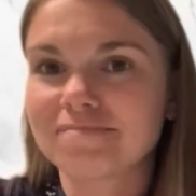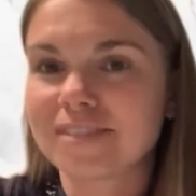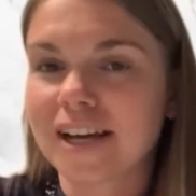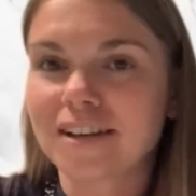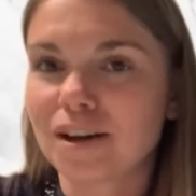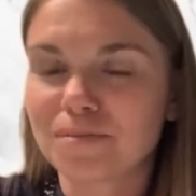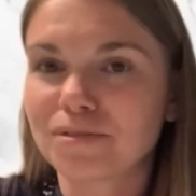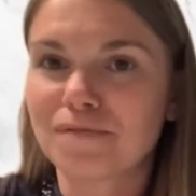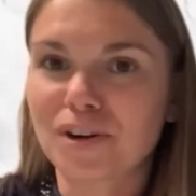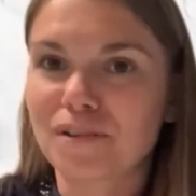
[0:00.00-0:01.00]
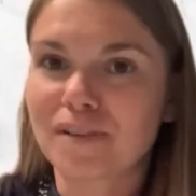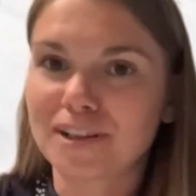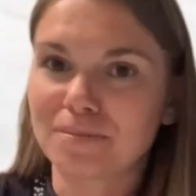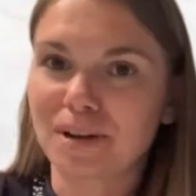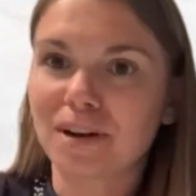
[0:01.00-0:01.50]
take time to evolve.
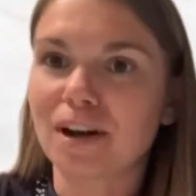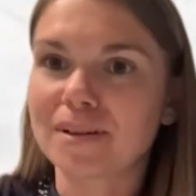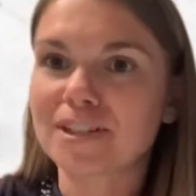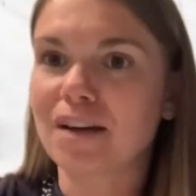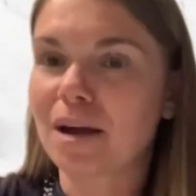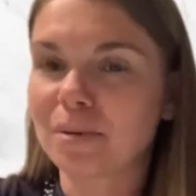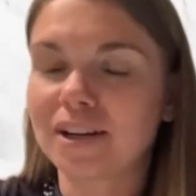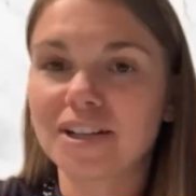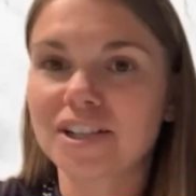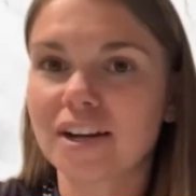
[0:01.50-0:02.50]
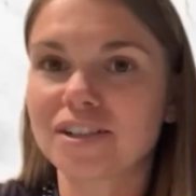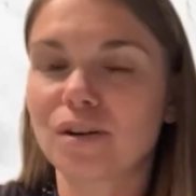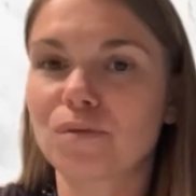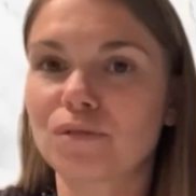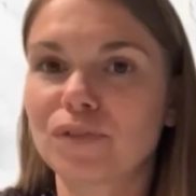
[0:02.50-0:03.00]
As we know, it's rapidly
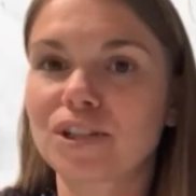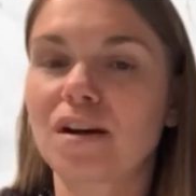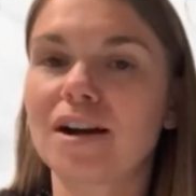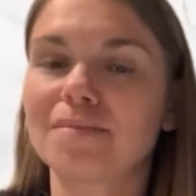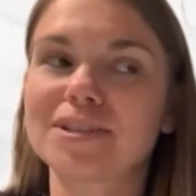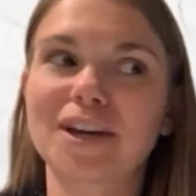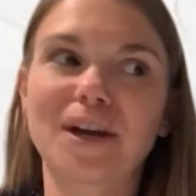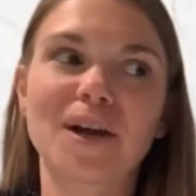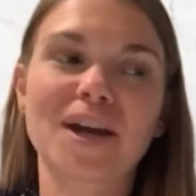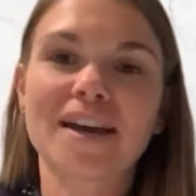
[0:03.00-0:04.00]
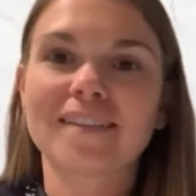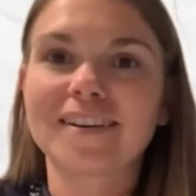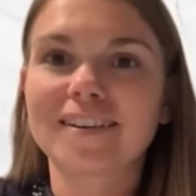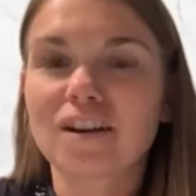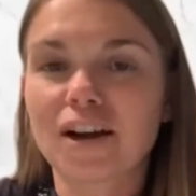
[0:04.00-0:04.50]
changing all of the time. So
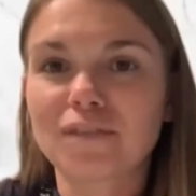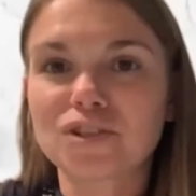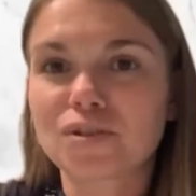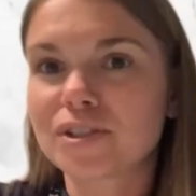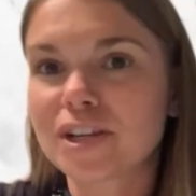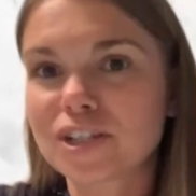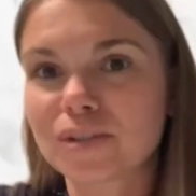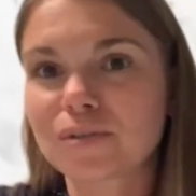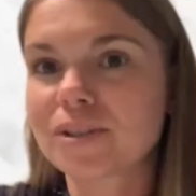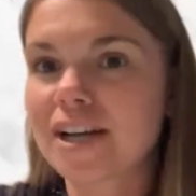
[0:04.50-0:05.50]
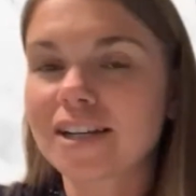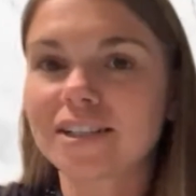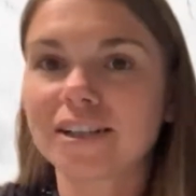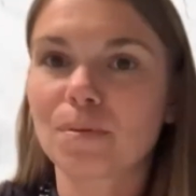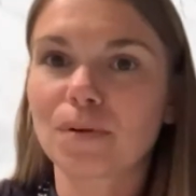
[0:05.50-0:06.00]
this kind of traditional
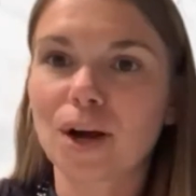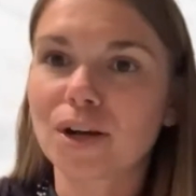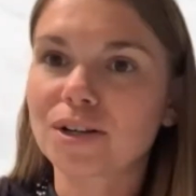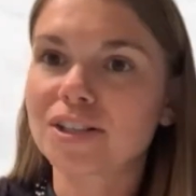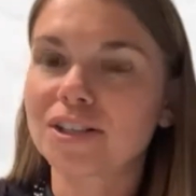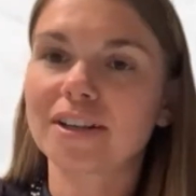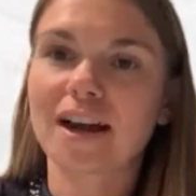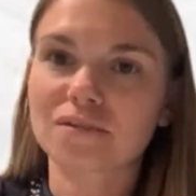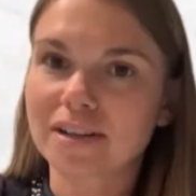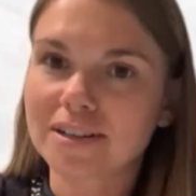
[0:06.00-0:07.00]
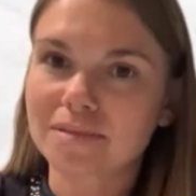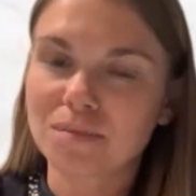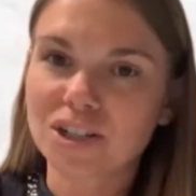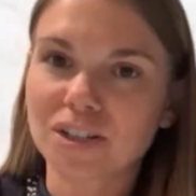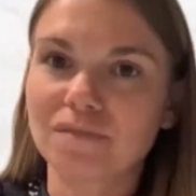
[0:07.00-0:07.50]
static approach to gathering
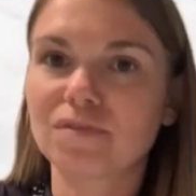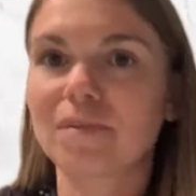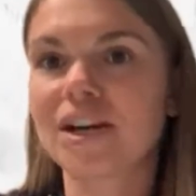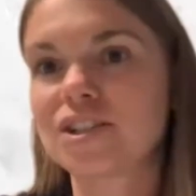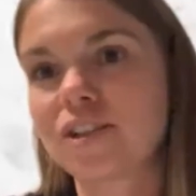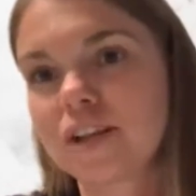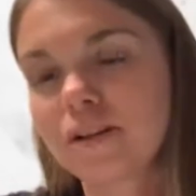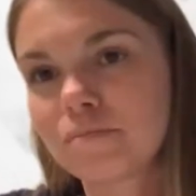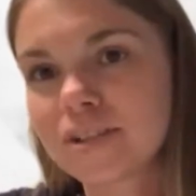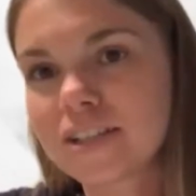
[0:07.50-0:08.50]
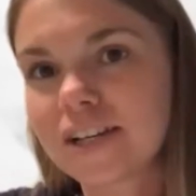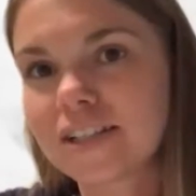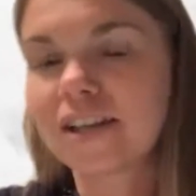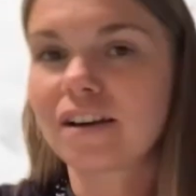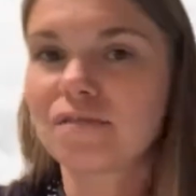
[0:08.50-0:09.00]
submission information and
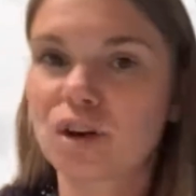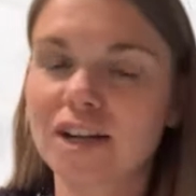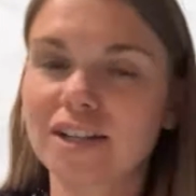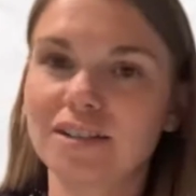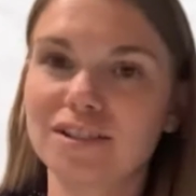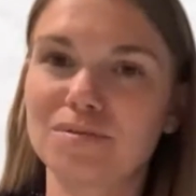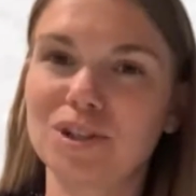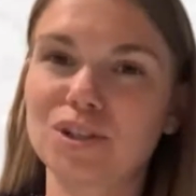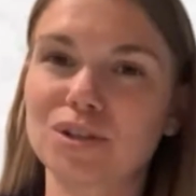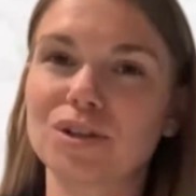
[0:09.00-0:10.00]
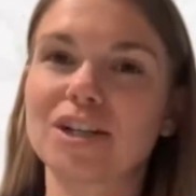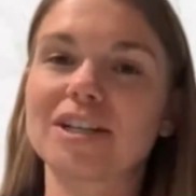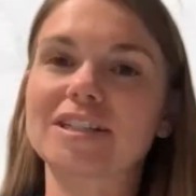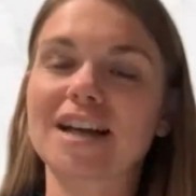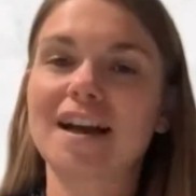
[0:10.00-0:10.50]
presenting it in writing to
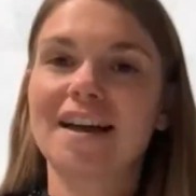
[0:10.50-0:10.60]
insurers